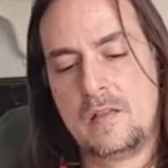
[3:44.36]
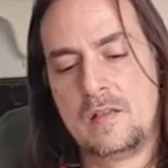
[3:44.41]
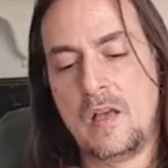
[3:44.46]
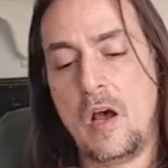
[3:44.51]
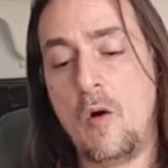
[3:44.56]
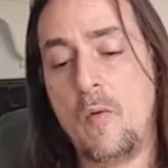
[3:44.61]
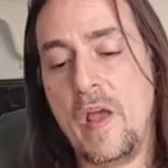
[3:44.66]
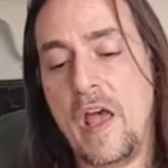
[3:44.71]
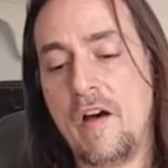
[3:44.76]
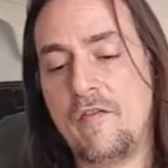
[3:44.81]

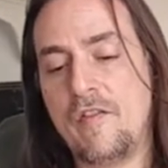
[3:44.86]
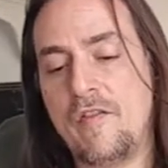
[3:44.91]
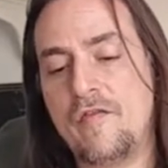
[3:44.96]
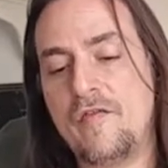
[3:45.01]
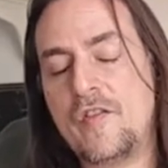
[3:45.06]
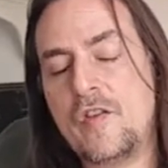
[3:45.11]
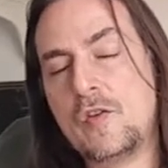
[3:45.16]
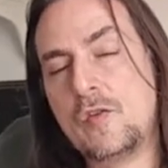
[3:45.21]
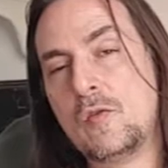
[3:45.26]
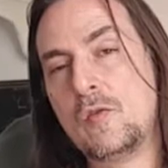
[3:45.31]
So we have a
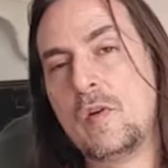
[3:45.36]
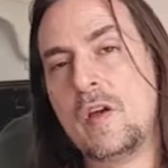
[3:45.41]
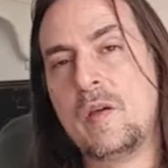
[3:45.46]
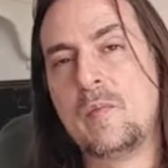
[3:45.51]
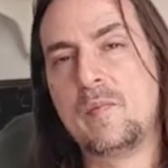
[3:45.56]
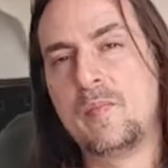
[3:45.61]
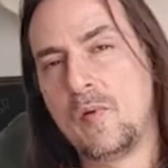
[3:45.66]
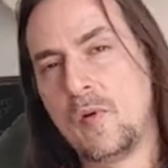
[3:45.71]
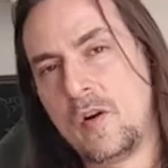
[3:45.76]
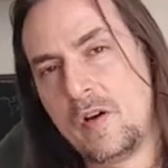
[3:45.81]
few
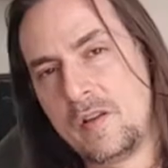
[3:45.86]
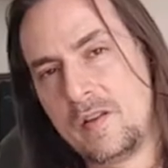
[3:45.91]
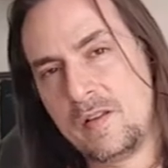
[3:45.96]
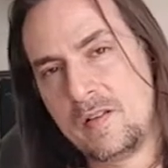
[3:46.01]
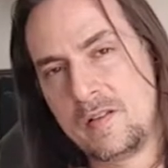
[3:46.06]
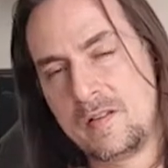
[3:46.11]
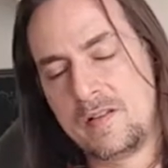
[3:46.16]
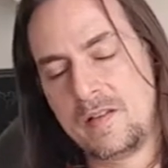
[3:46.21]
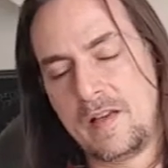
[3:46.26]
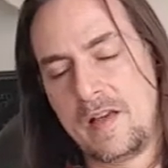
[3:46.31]

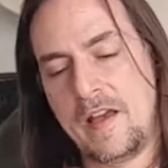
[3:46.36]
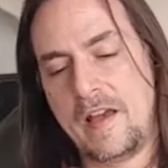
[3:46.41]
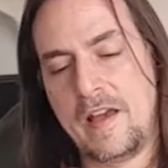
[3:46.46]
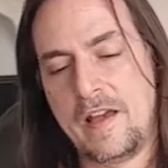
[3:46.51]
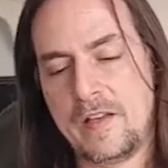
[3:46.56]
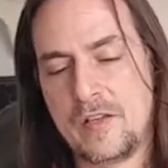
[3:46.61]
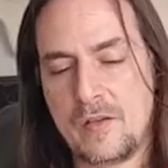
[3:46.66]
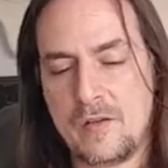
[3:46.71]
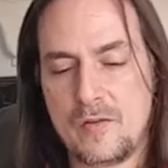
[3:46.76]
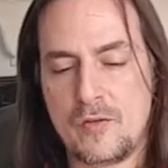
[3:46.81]
important
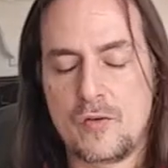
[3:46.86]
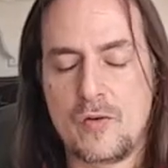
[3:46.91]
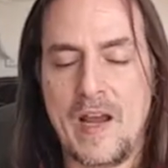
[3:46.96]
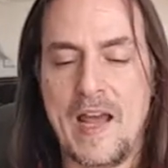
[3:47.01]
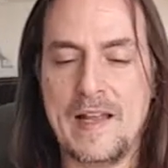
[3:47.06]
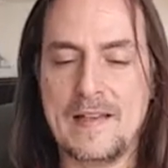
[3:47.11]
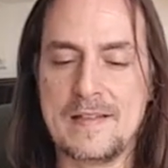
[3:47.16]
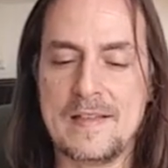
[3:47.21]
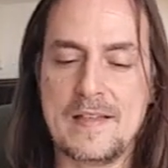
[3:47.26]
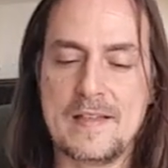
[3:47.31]
uh,
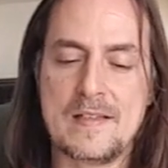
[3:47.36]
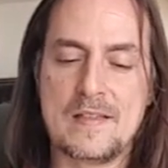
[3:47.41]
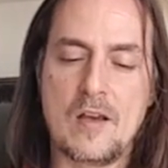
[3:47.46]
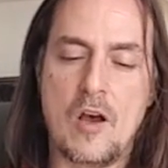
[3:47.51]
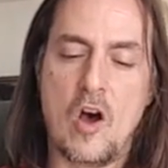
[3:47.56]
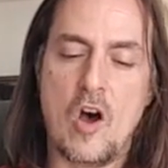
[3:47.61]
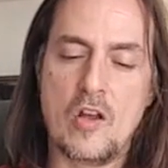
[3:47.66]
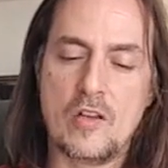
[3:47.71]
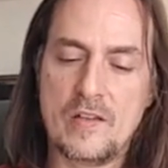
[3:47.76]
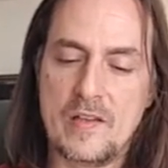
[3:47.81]
transits
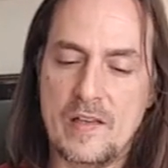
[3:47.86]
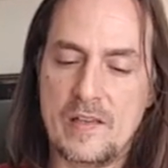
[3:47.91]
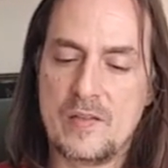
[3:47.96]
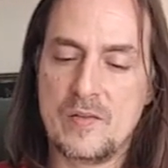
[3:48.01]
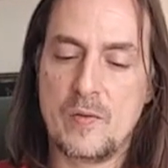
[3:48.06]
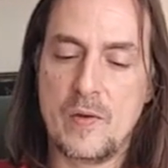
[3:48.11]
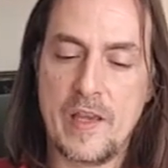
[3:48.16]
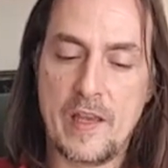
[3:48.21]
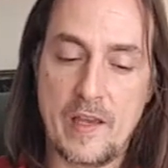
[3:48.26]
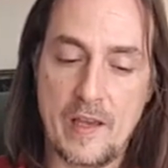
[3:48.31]
on this
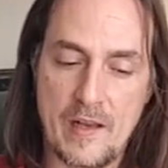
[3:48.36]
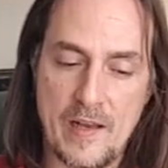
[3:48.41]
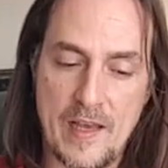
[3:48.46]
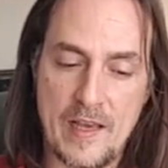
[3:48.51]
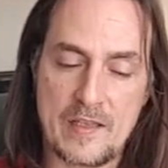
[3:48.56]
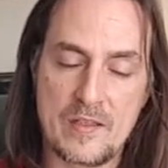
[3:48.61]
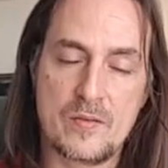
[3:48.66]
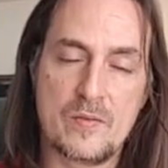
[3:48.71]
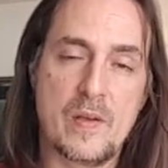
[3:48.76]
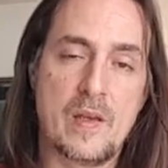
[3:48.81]
week and
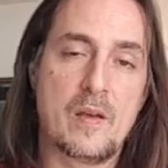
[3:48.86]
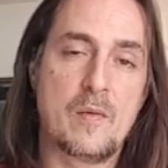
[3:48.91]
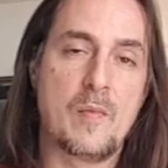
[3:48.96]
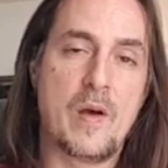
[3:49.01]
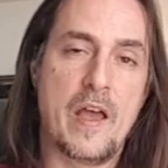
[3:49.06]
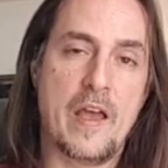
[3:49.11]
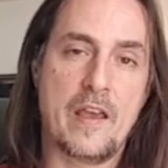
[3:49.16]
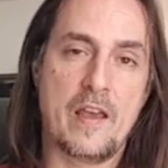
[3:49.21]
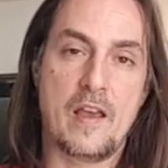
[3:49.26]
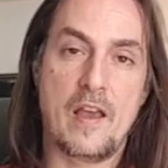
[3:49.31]
next week.
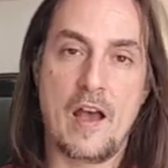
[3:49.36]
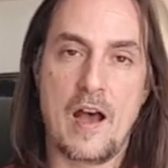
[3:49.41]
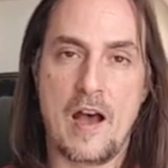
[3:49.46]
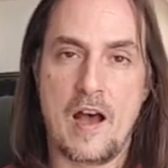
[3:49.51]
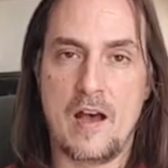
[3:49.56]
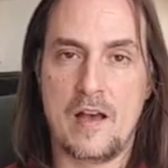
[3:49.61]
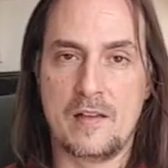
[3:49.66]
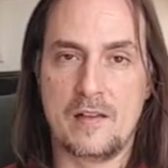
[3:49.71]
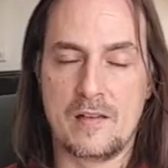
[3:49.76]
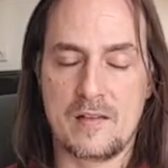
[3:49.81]
My
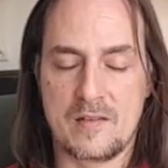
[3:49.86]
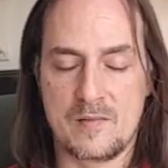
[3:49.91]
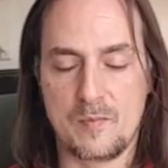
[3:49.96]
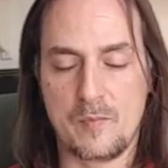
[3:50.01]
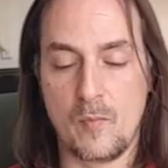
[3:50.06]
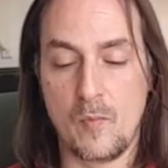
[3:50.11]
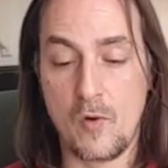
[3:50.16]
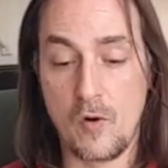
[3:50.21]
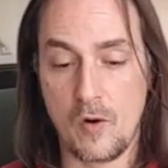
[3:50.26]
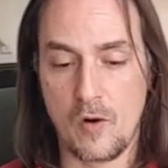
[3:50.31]
God, there's
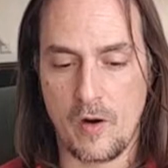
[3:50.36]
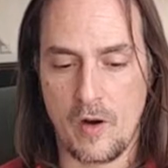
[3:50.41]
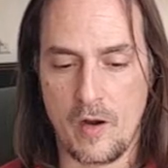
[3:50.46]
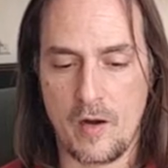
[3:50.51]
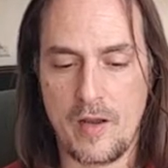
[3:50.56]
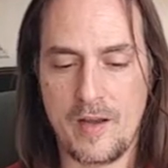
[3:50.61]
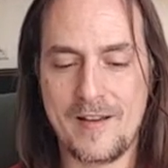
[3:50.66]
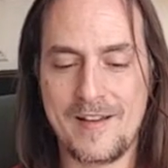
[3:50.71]
more.